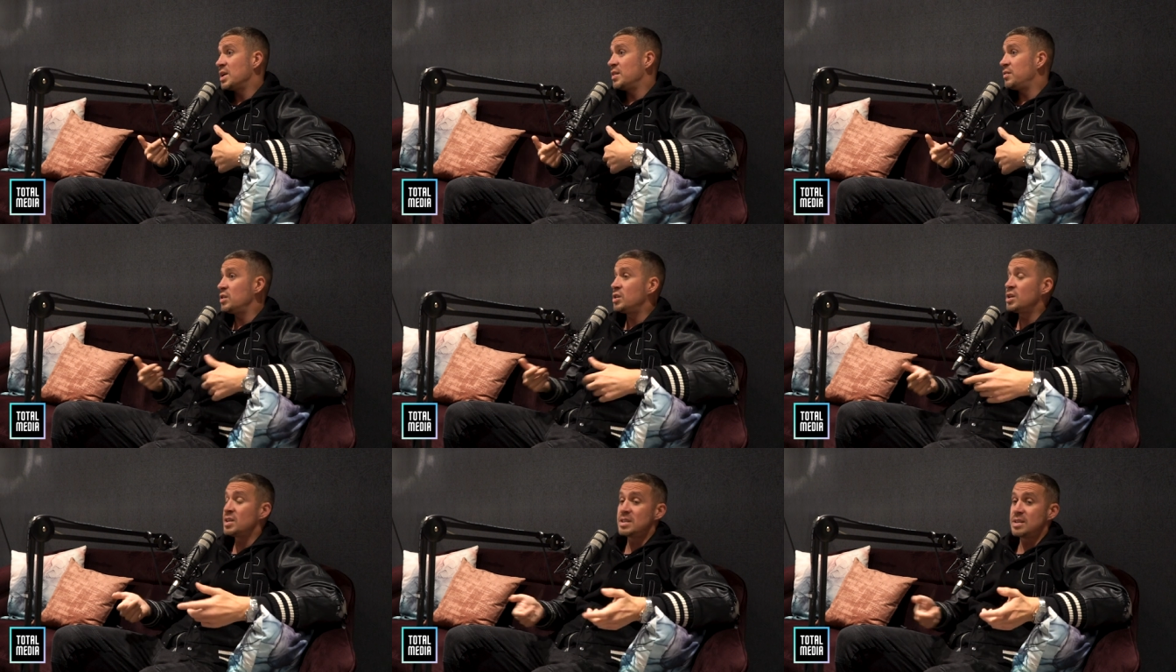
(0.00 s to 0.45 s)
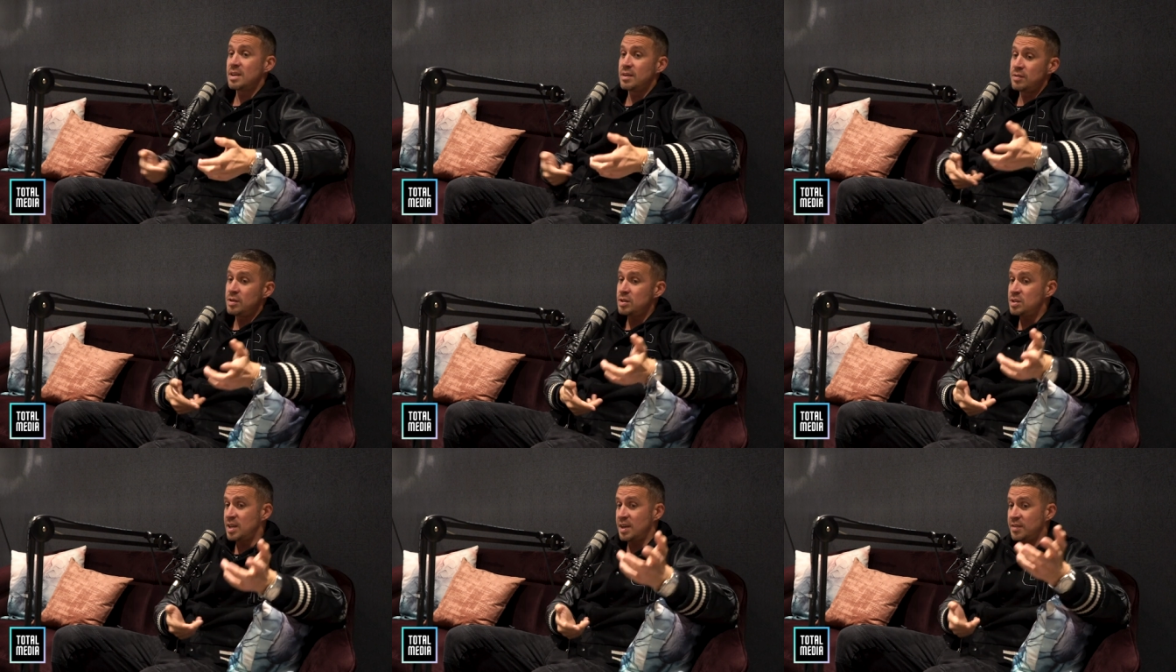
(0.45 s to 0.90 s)
If you can, if
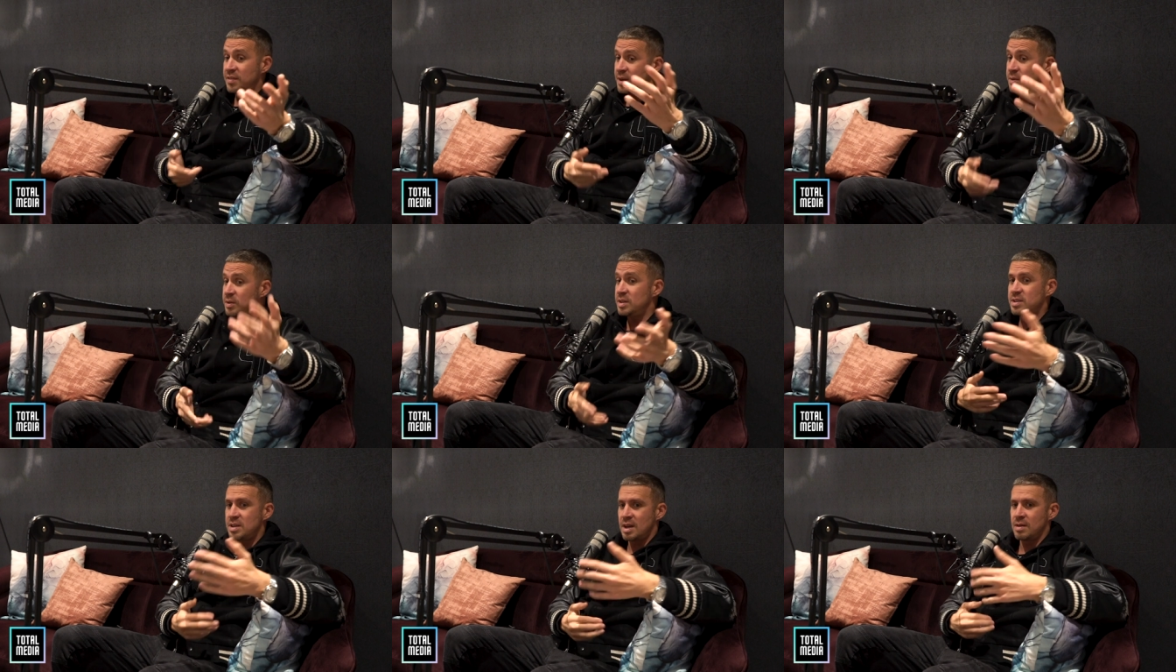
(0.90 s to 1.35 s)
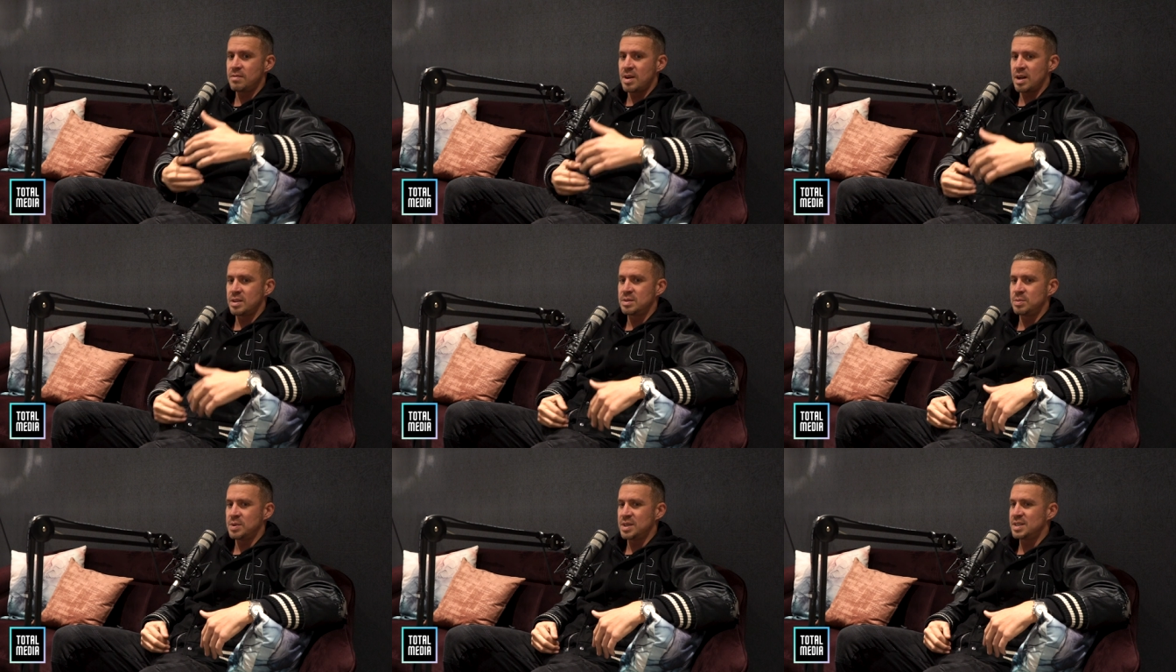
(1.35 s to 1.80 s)
you, if you were to turn
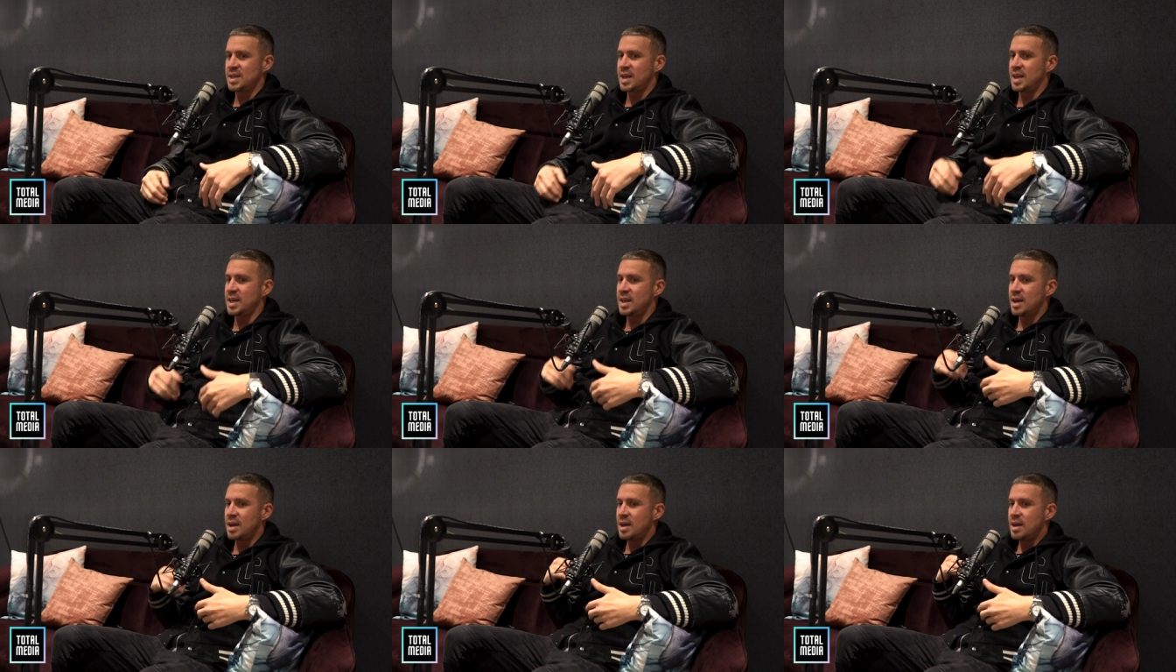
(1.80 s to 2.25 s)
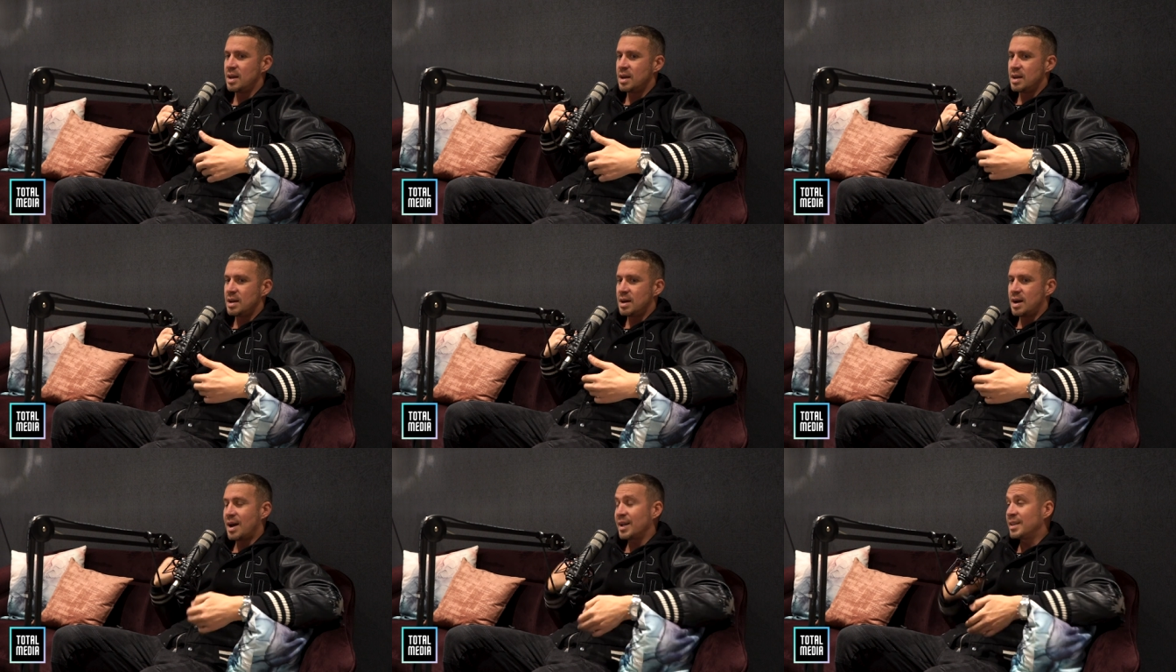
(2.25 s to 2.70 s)
around to me and say,
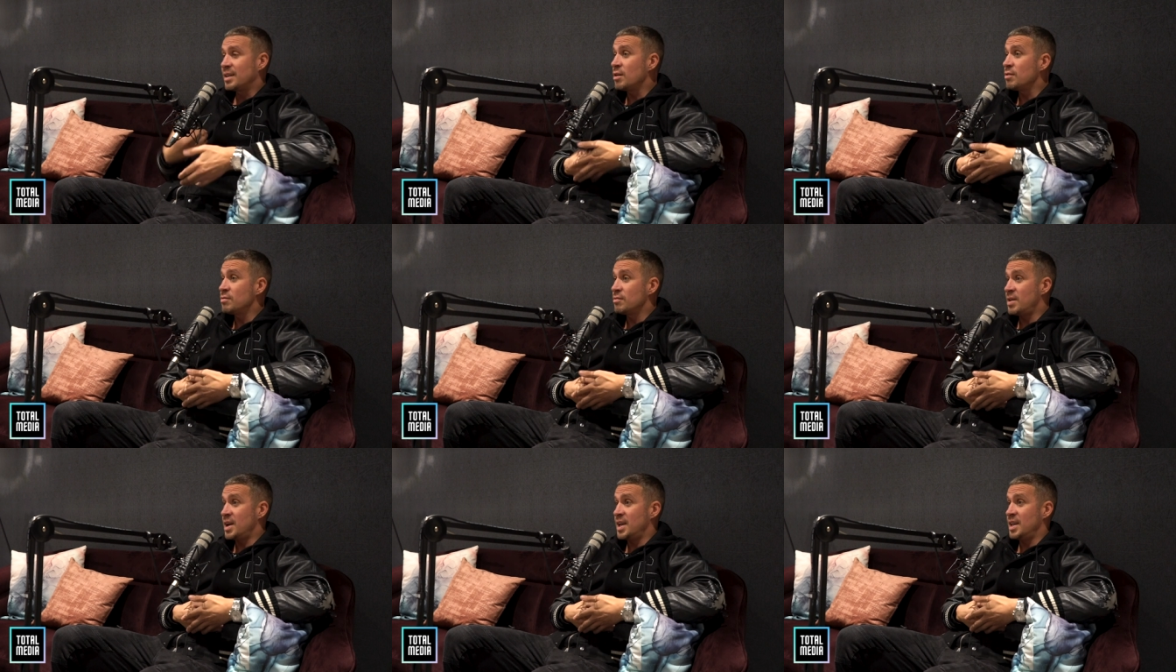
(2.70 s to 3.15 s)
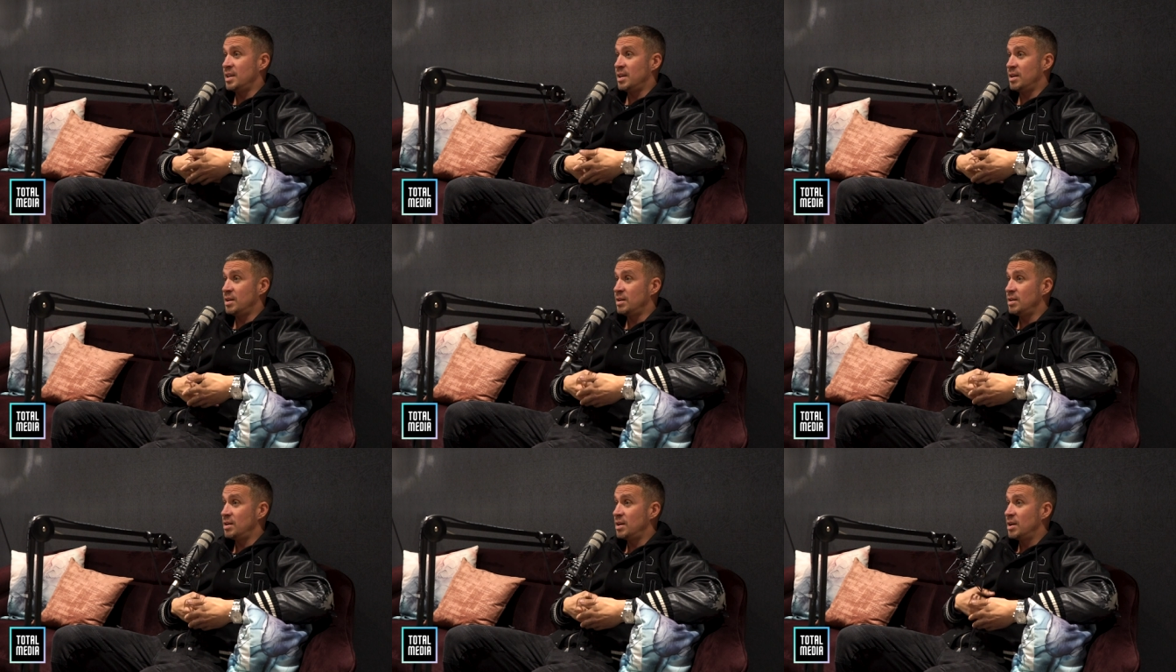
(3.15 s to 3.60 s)
I don't rate
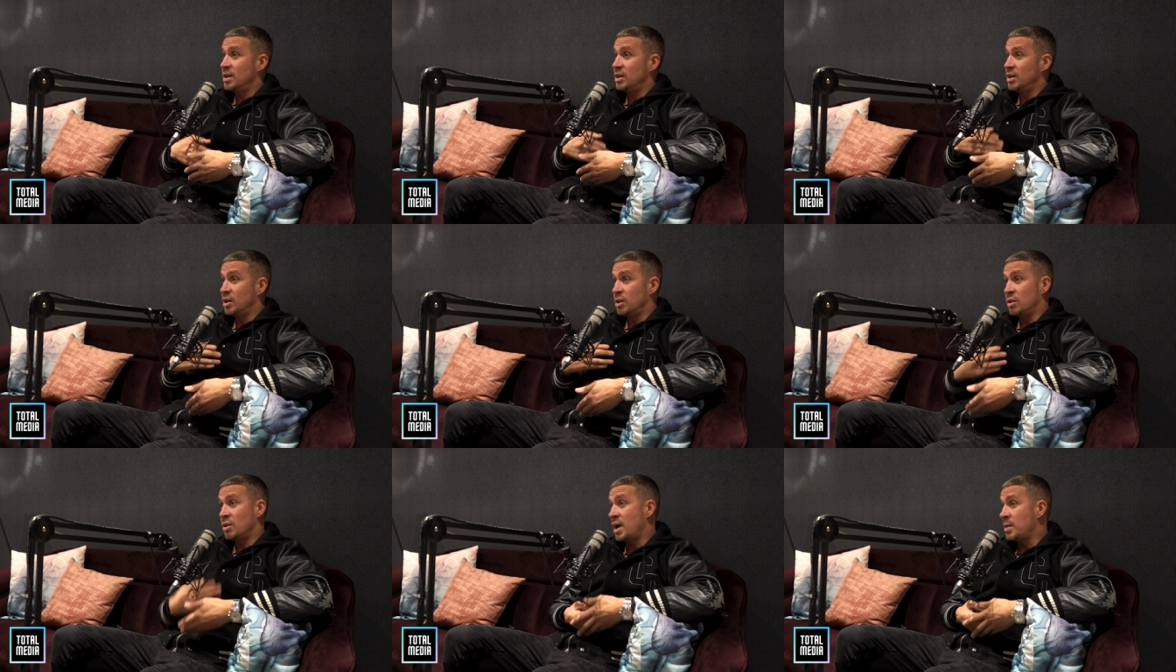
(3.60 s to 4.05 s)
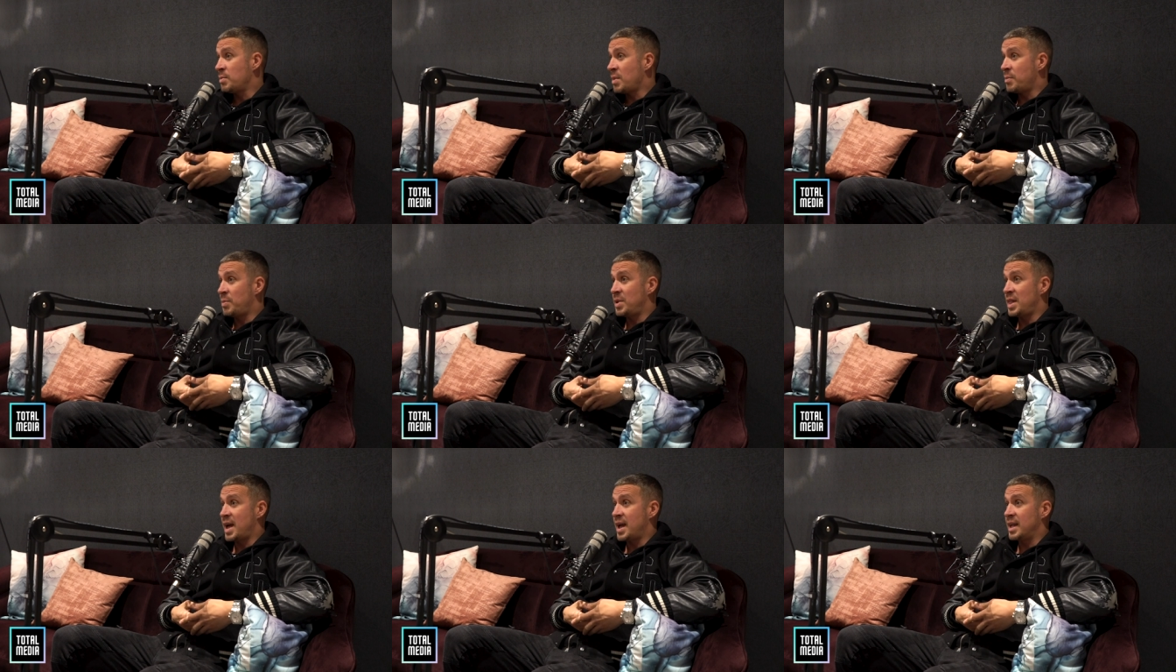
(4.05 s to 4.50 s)
you. You're not in my
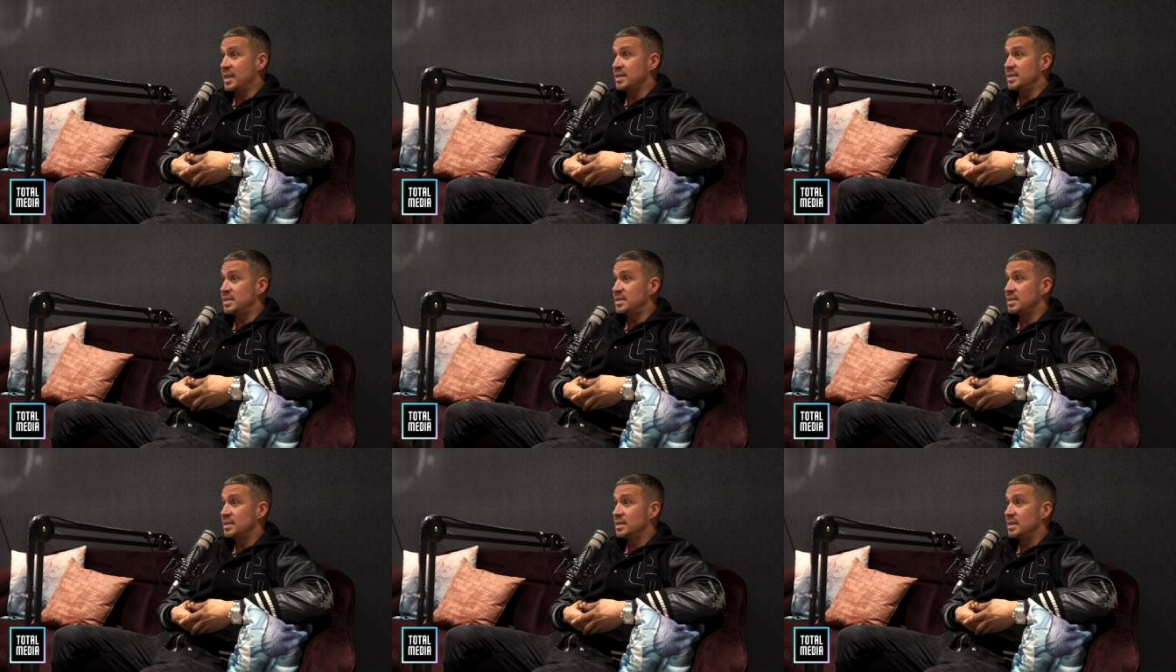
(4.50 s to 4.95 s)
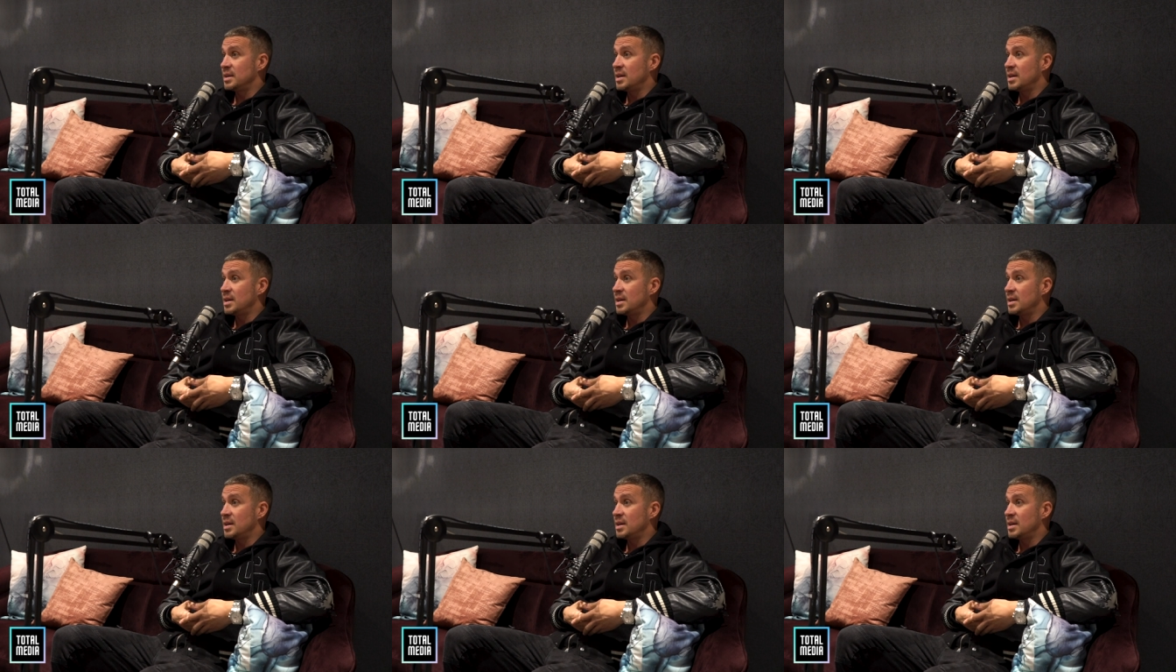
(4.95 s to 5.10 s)
plans.